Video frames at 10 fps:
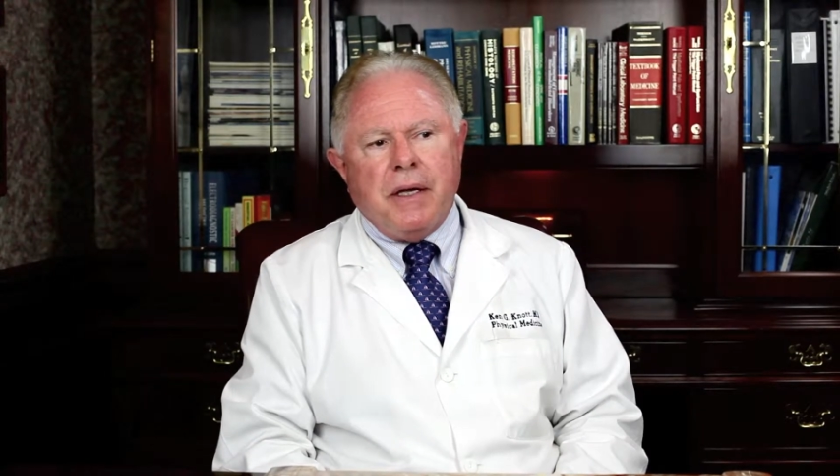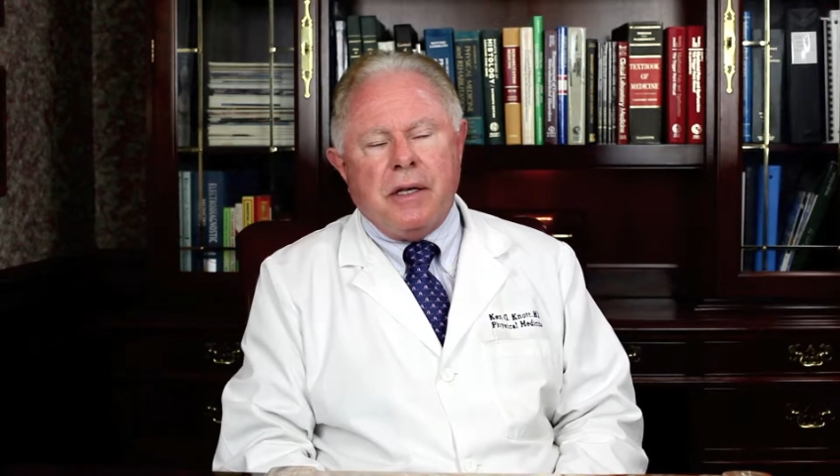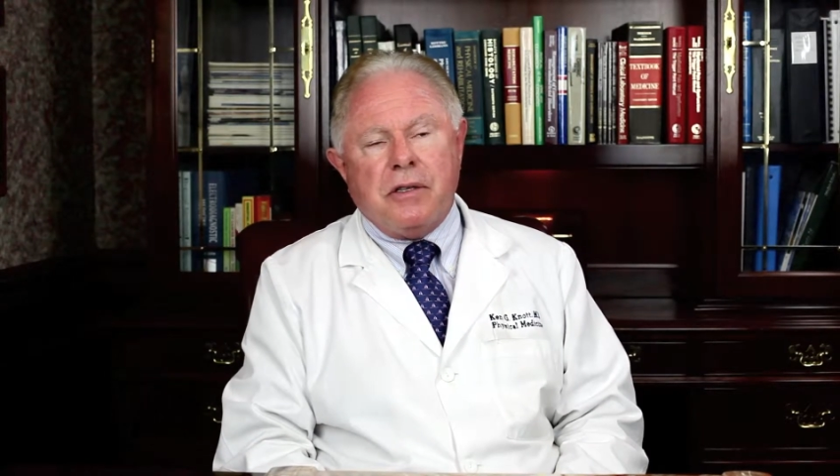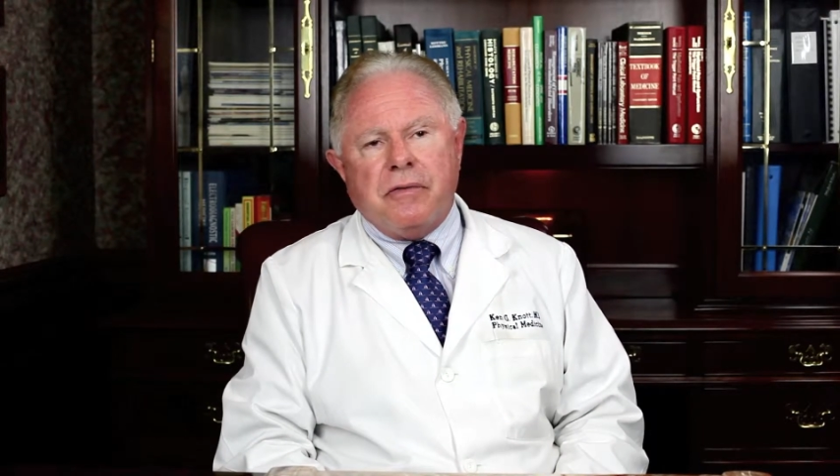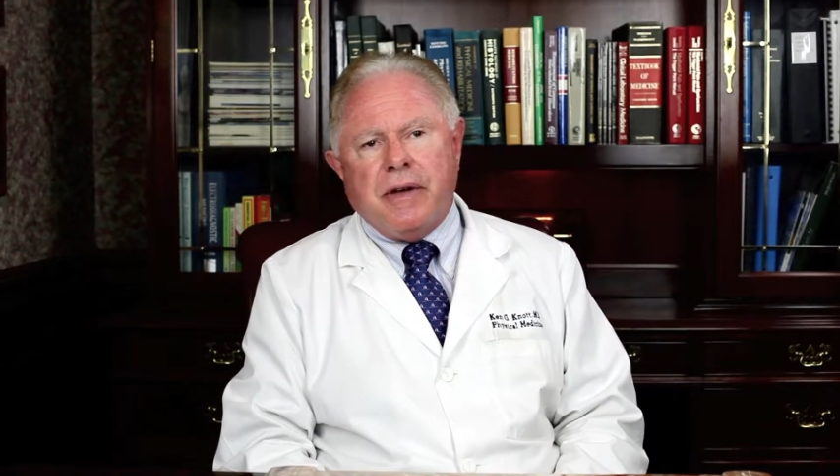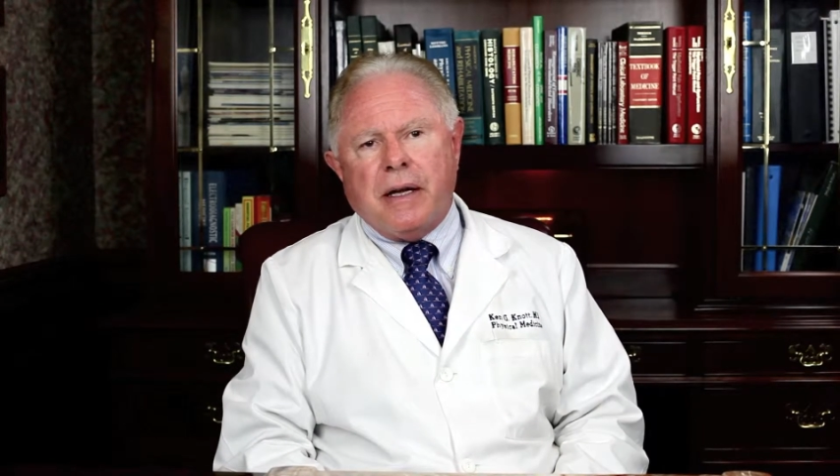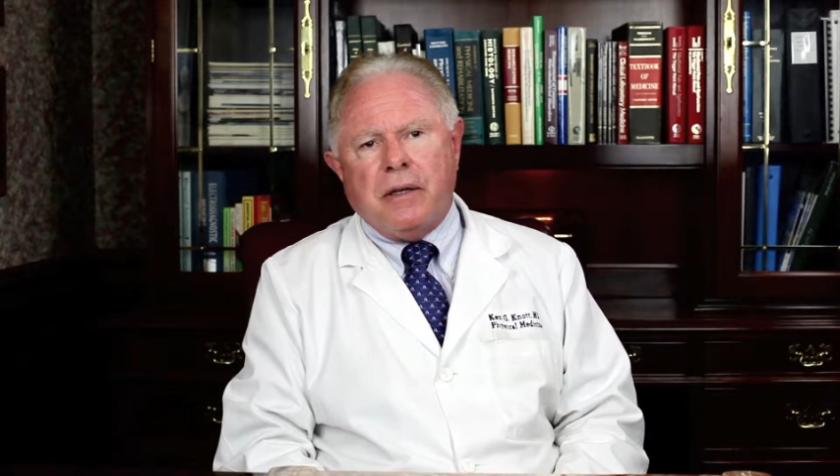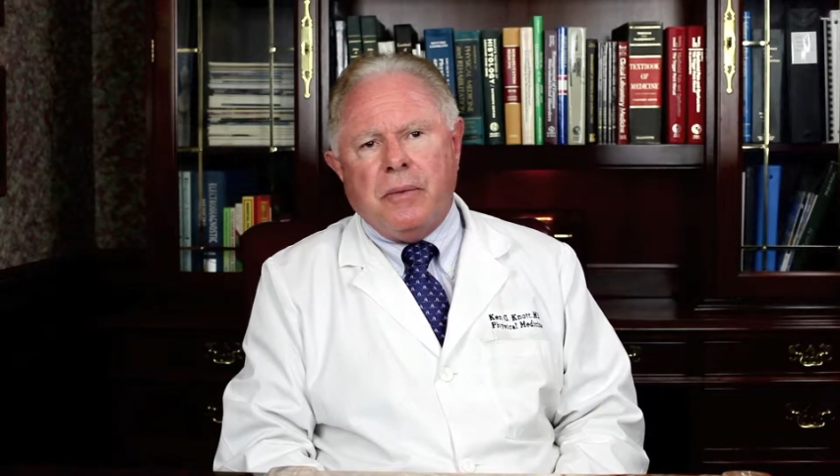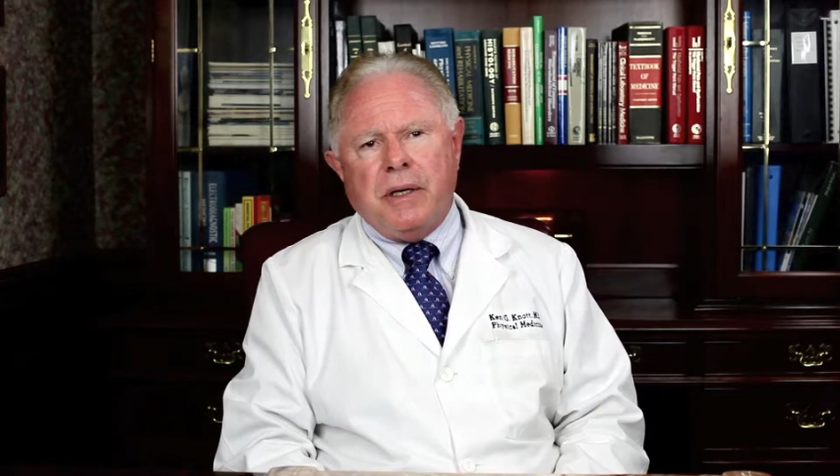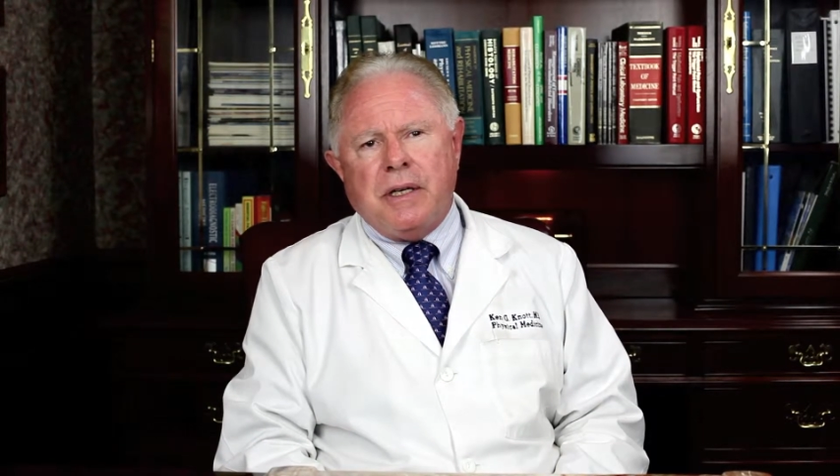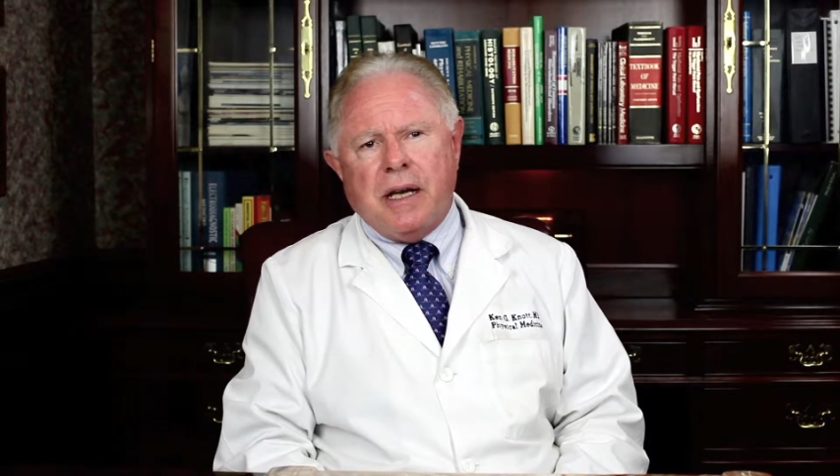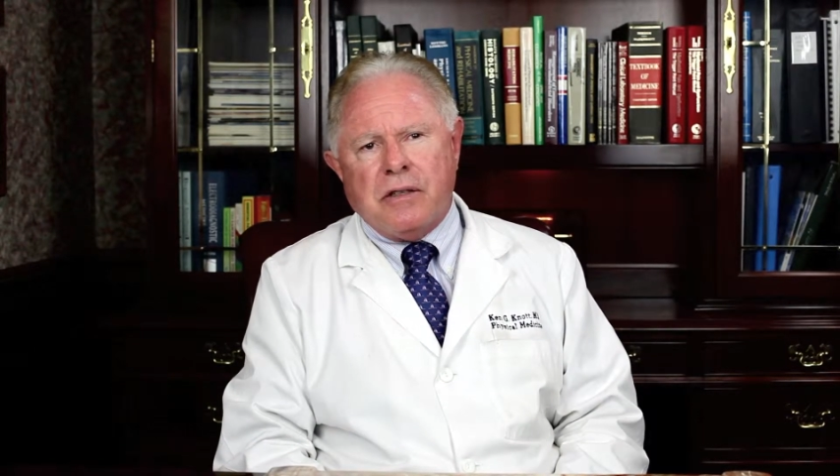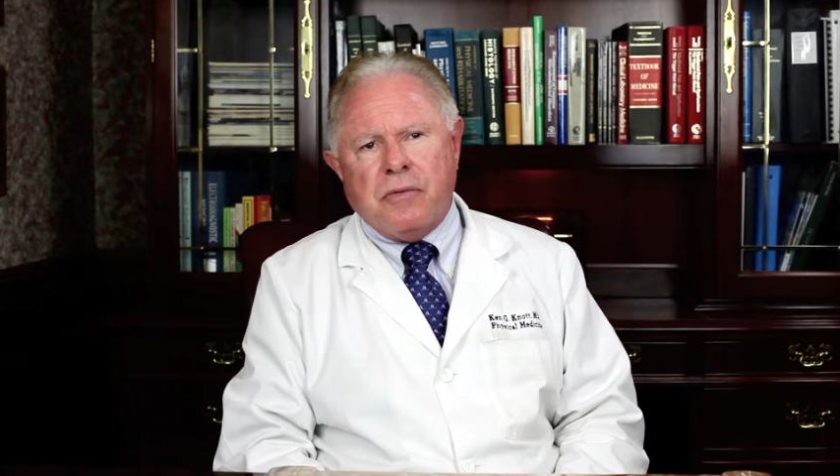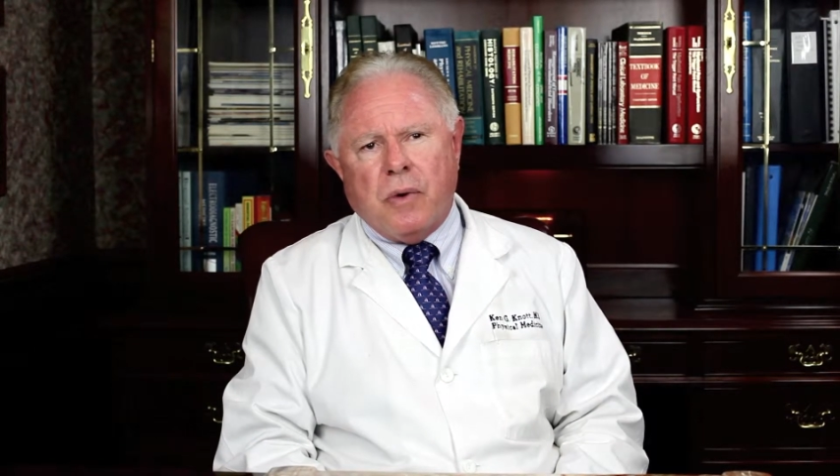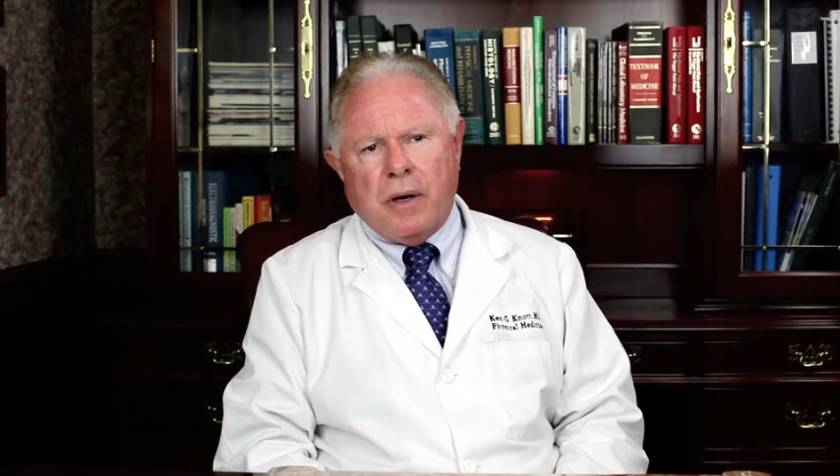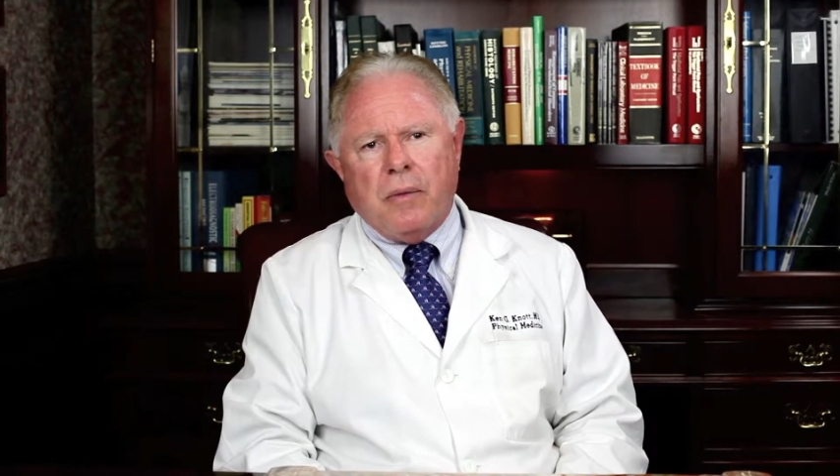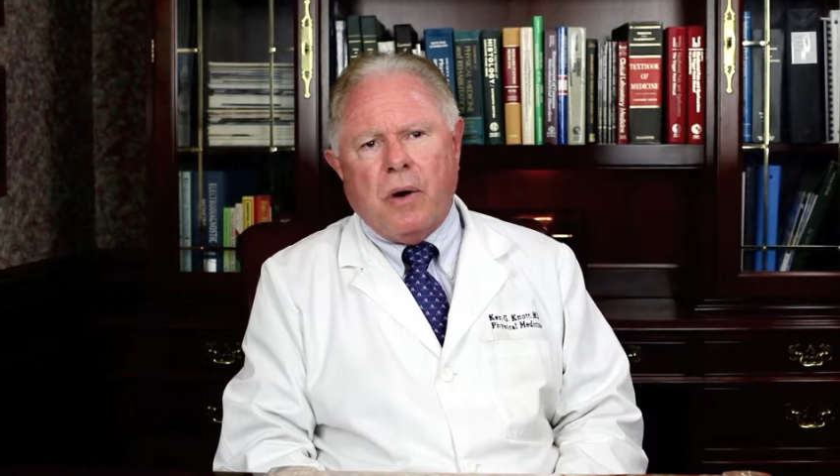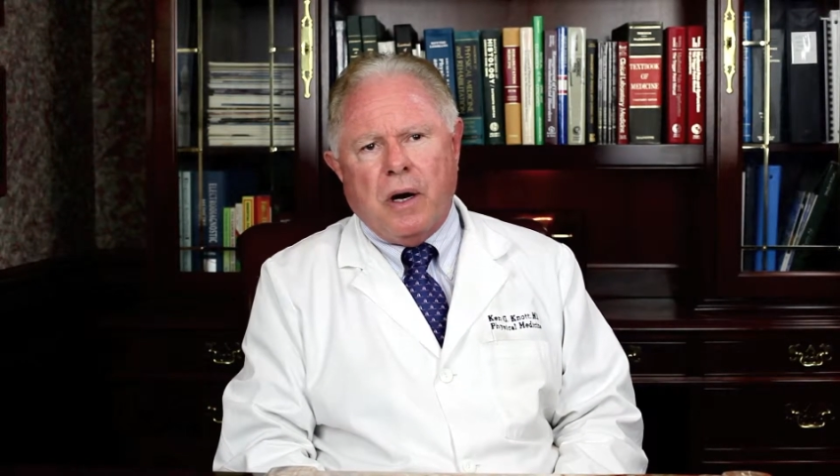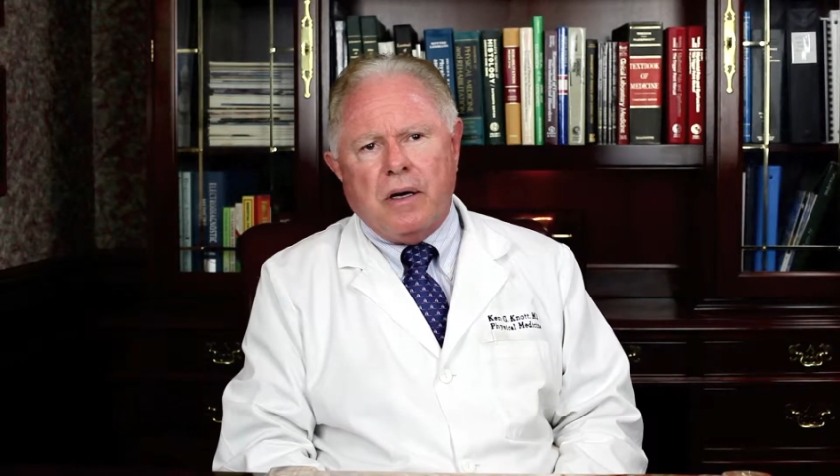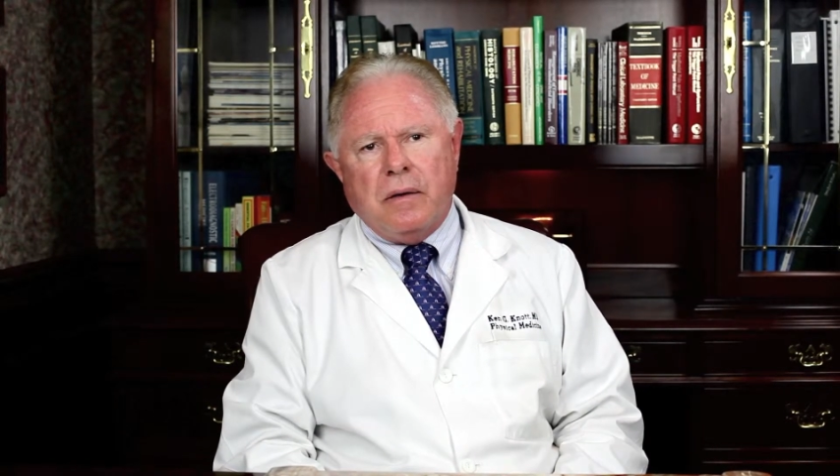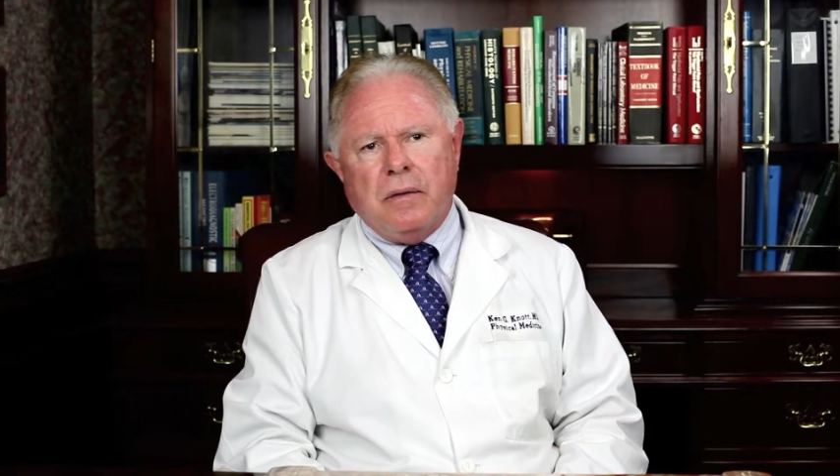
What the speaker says: is the fact that we test for it wrong.